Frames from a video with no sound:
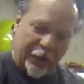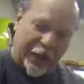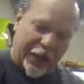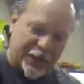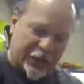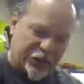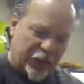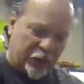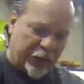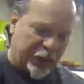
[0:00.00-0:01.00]
as a
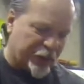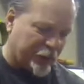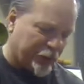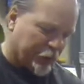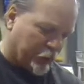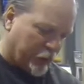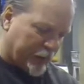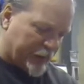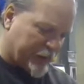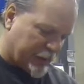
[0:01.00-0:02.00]
generational tool
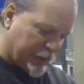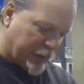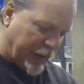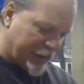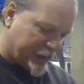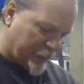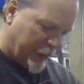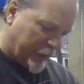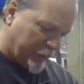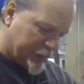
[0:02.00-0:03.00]
has uh, got some
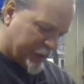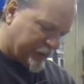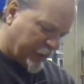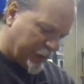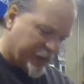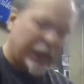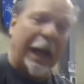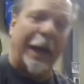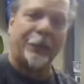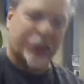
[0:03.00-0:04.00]
merits as far as an
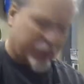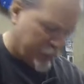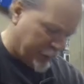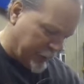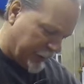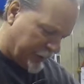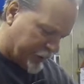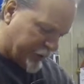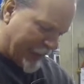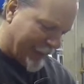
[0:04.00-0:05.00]
option in the
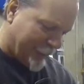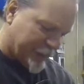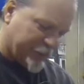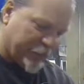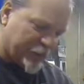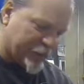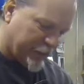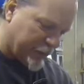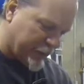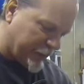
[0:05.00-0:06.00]
shop as far as
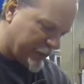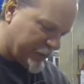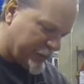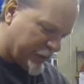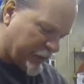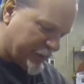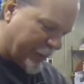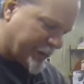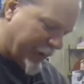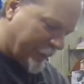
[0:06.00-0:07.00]
a, certain
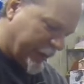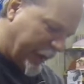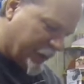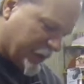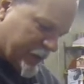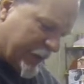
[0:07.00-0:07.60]
types of applications.